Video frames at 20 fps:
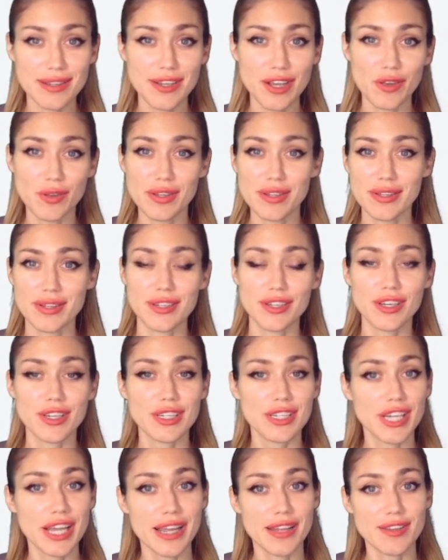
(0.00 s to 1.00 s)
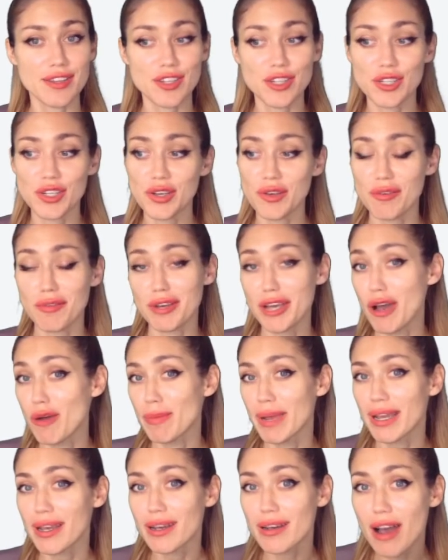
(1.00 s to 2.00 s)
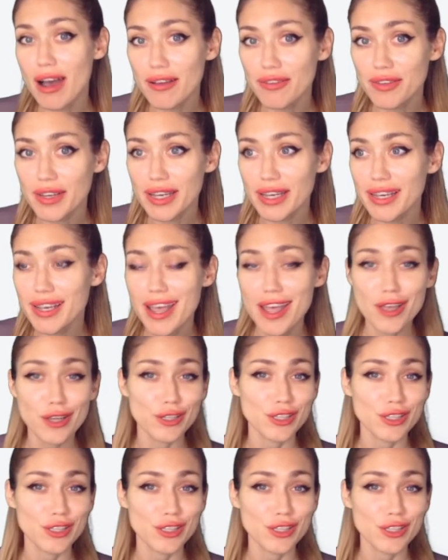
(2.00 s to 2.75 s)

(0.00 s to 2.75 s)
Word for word: so this is a good chance to go make a coffee,